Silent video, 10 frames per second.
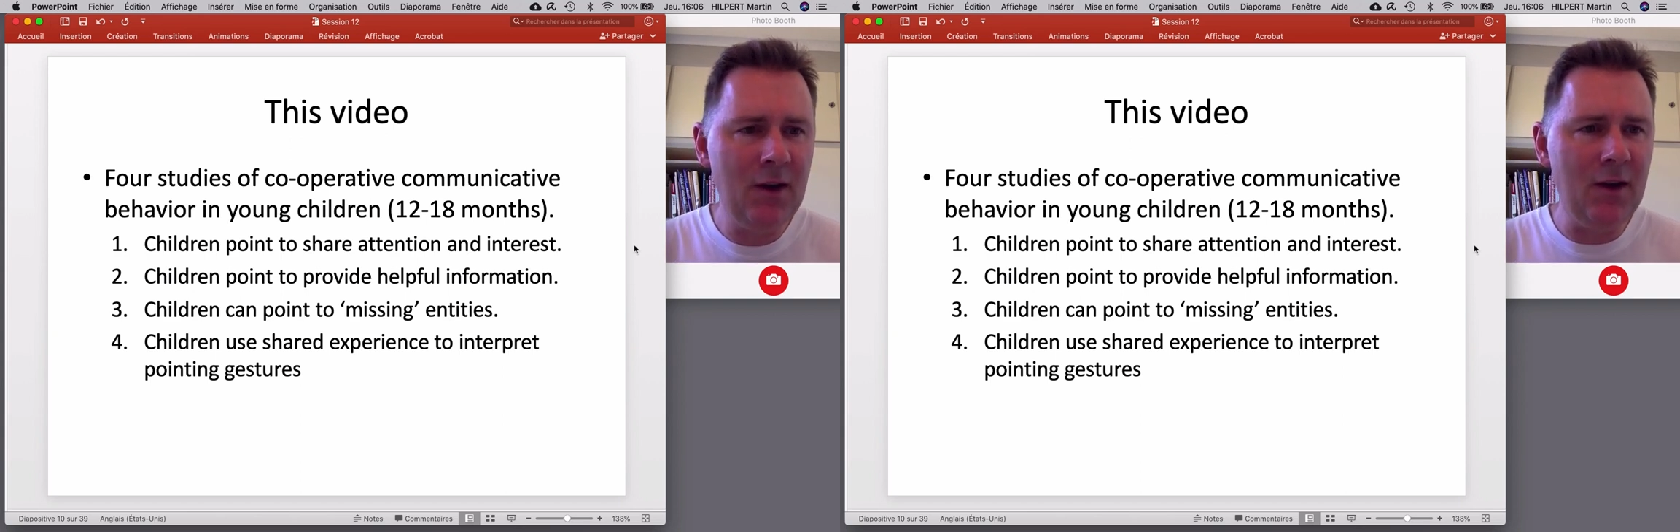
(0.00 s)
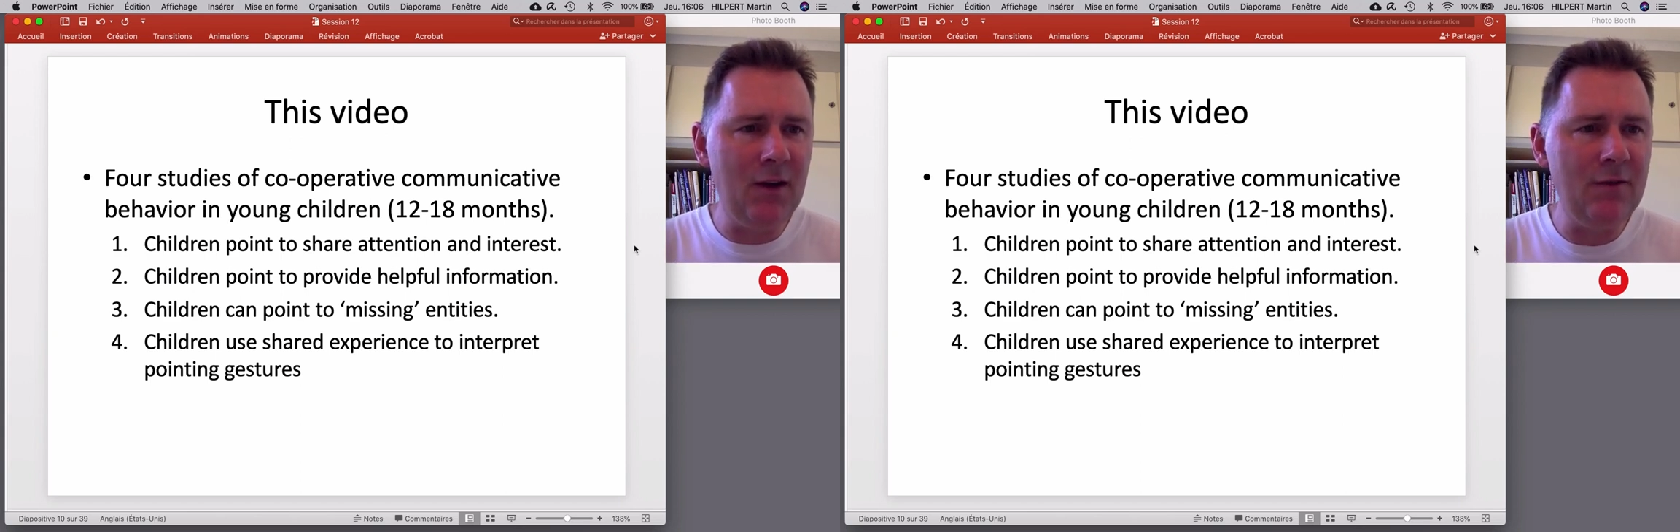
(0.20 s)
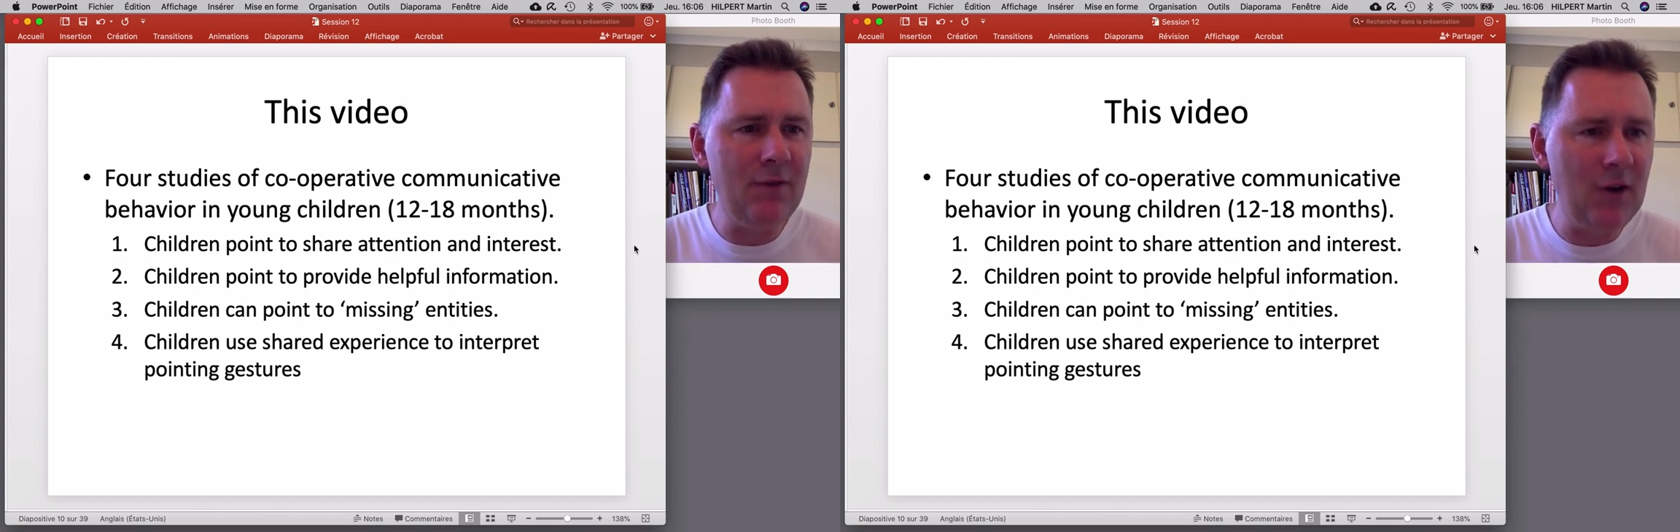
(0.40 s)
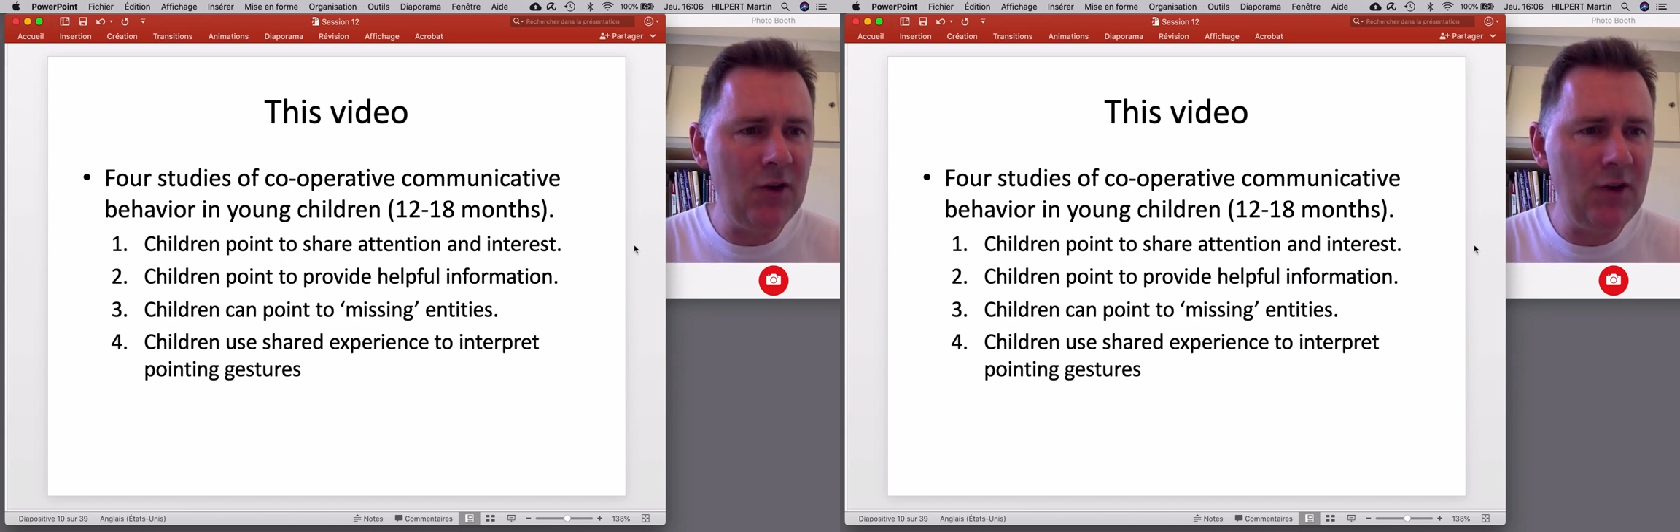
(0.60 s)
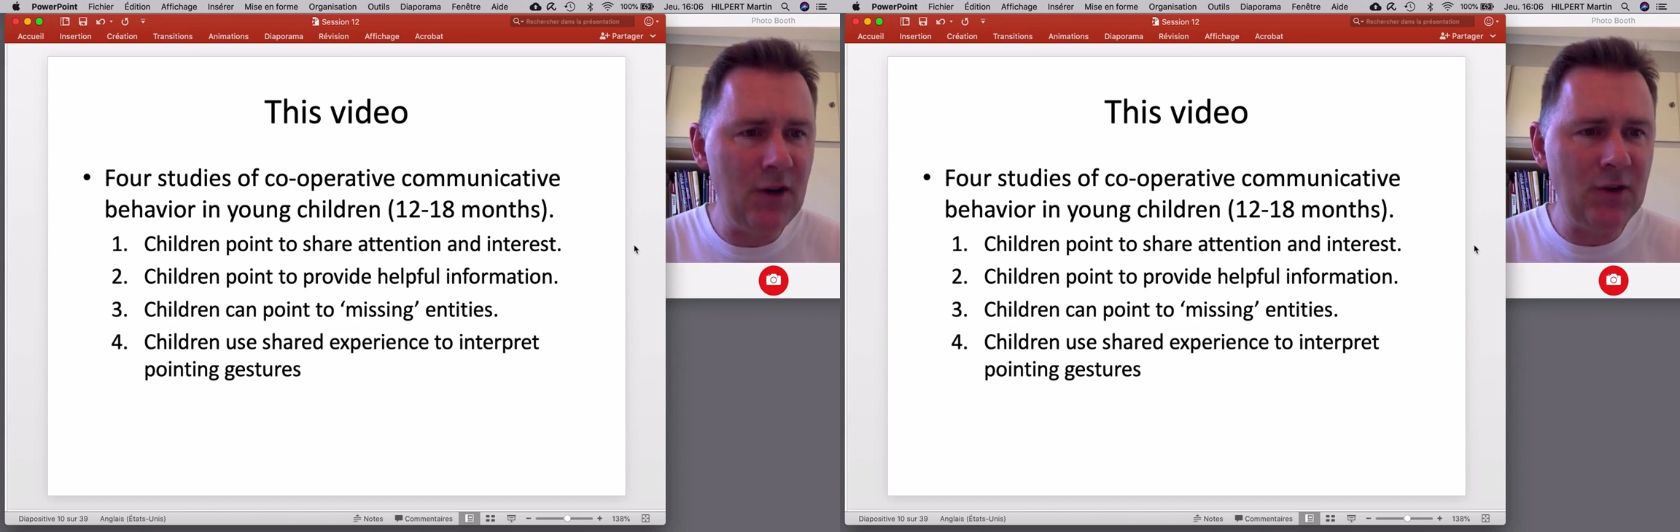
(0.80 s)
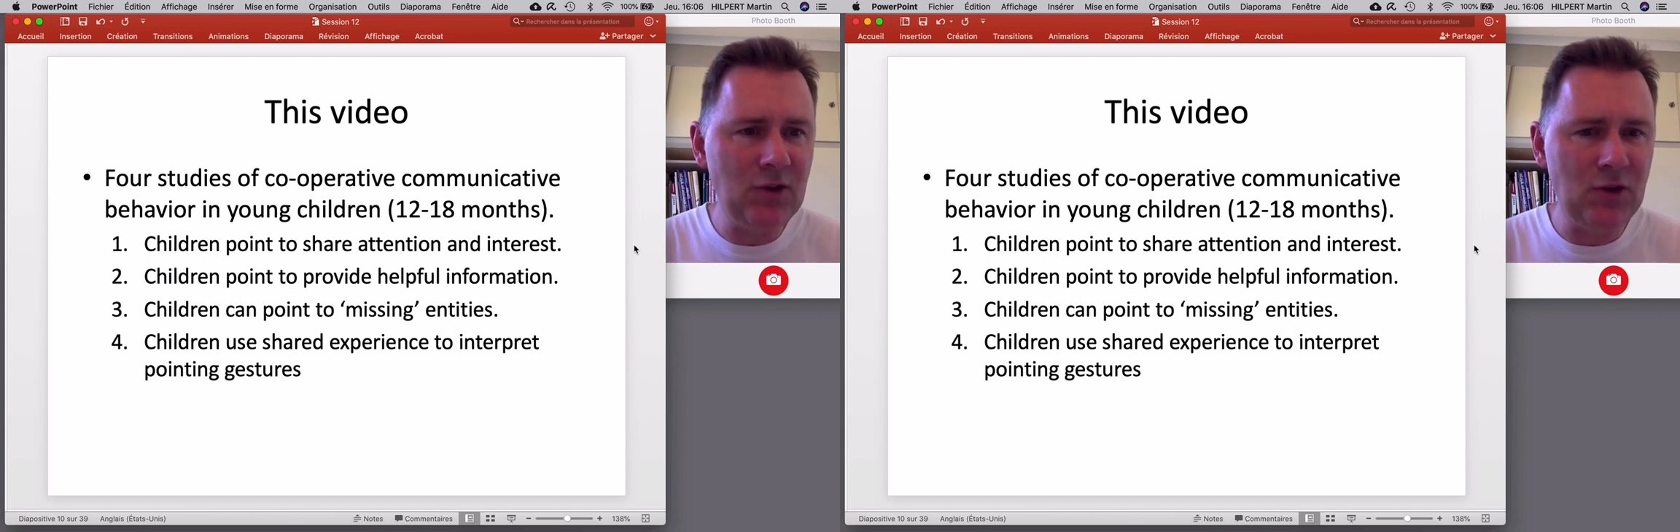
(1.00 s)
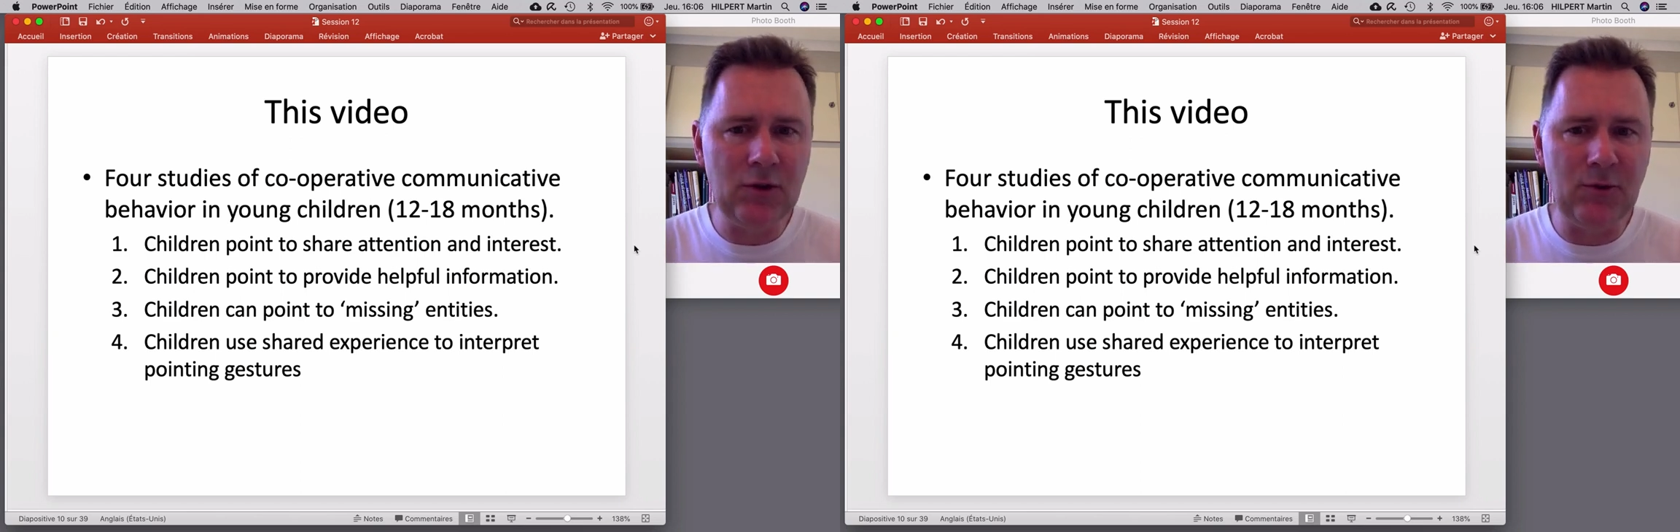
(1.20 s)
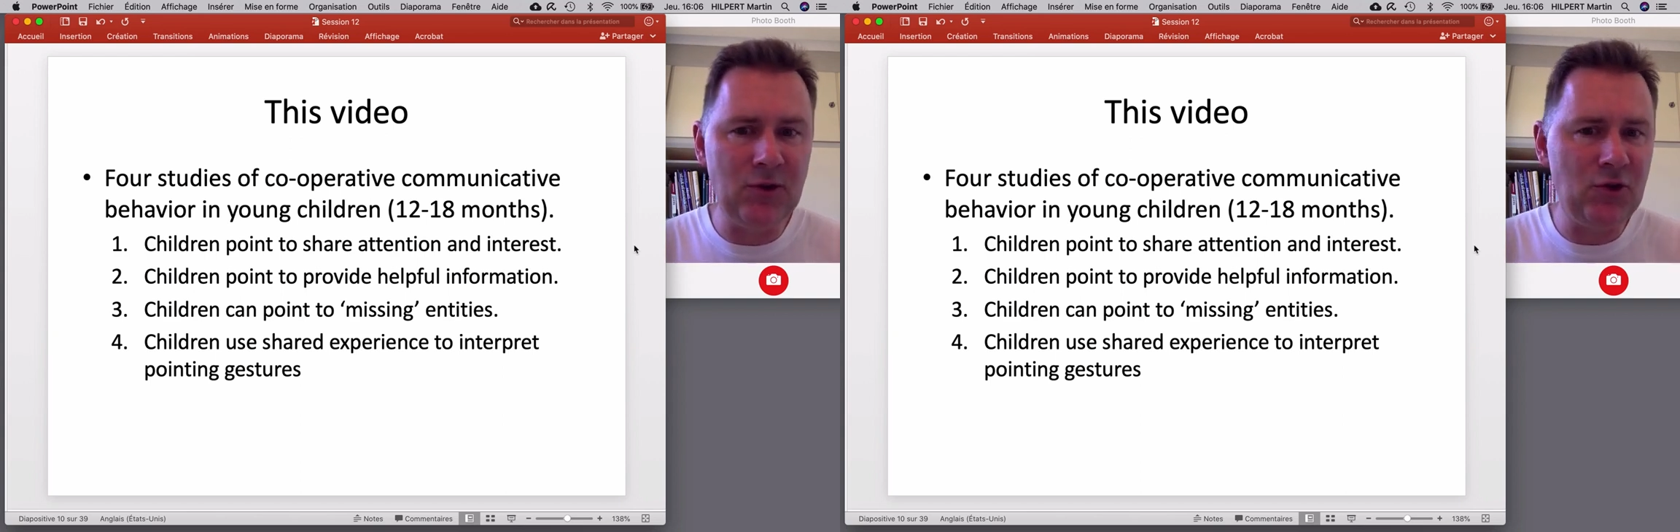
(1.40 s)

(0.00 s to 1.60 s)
in very young children,